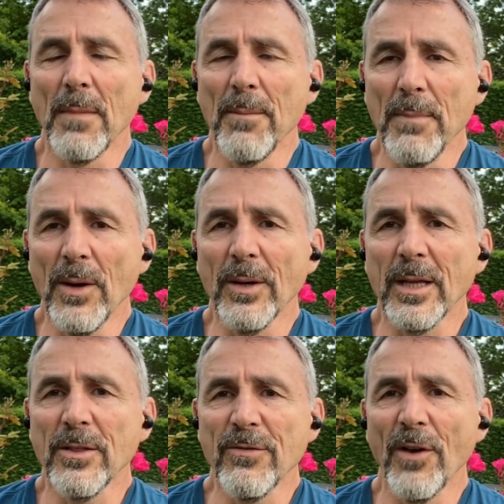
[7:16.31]

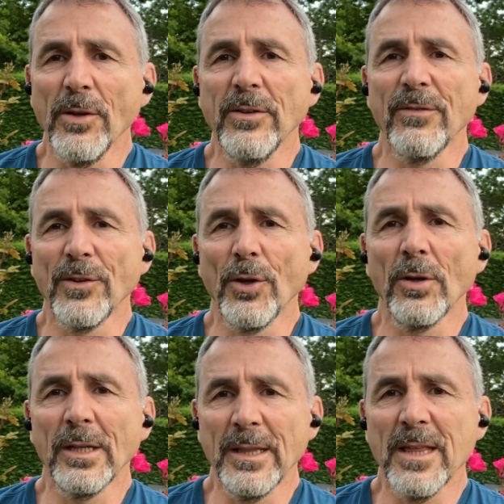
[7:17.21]
Americans voted for
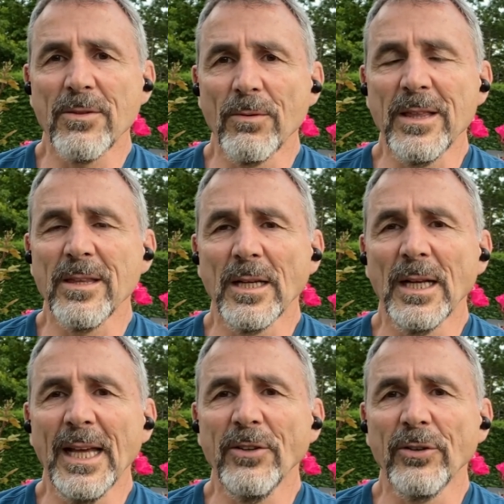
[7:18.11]
Donald in this recent
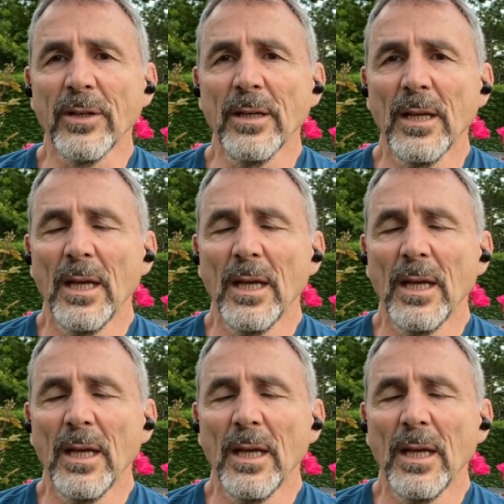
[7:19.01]
election,